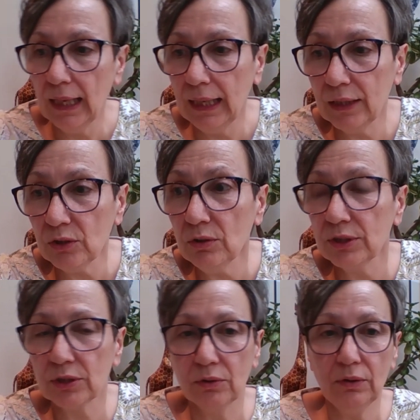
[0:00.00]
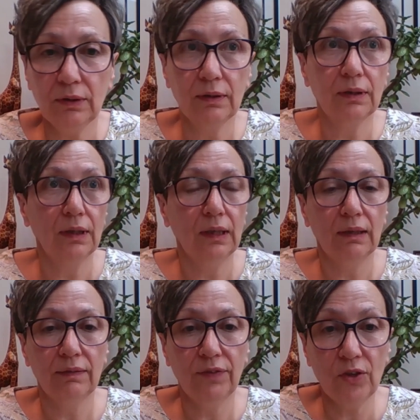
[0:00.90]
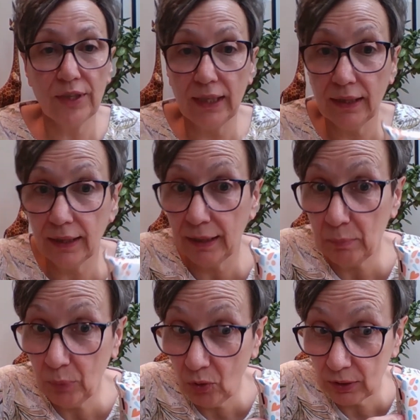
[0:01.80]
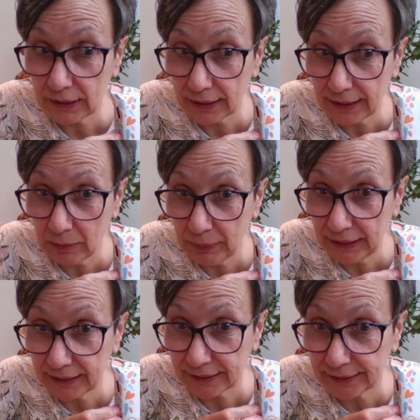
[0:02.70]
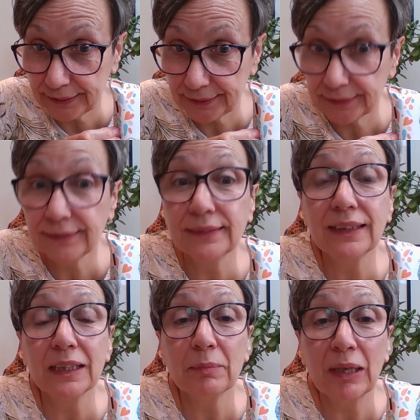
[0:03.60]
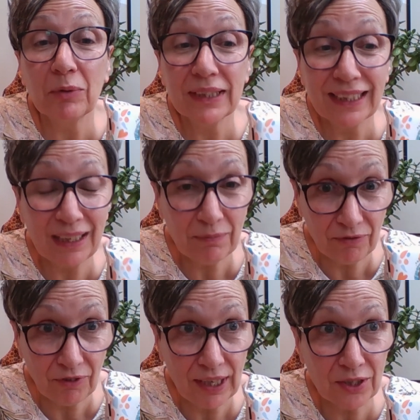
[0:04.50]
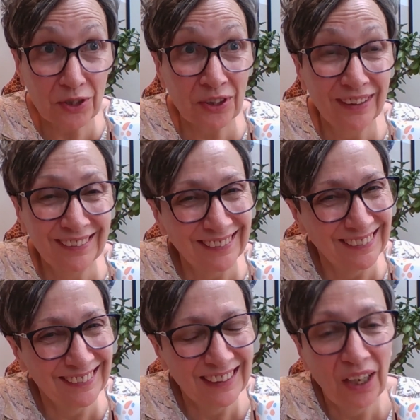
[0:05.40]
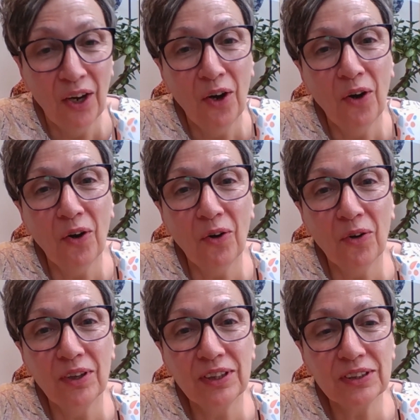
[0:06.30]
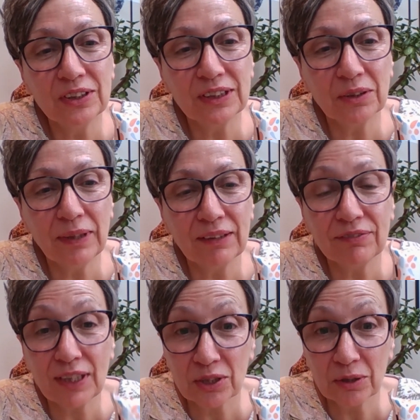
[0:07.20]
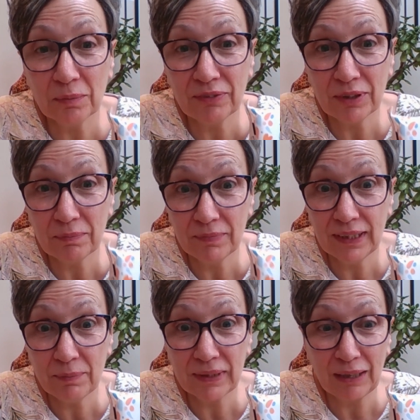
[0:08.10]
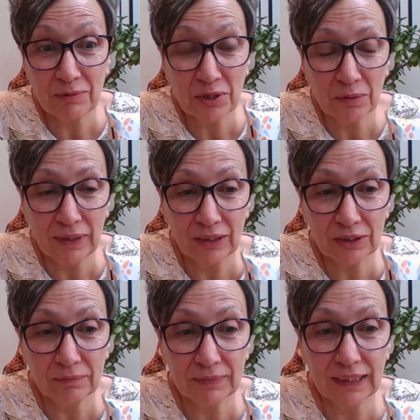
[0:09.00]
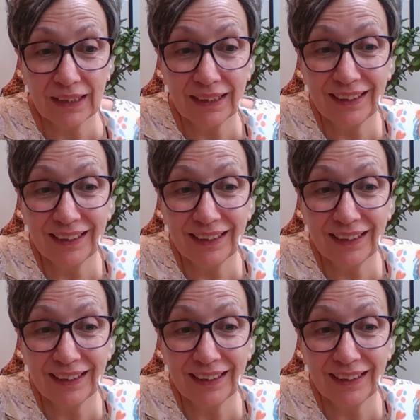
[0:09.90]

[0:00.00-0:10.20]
And also other important little places that you might want to keep fresh, or just a quick freshen up if you're nipping out somewhere or something.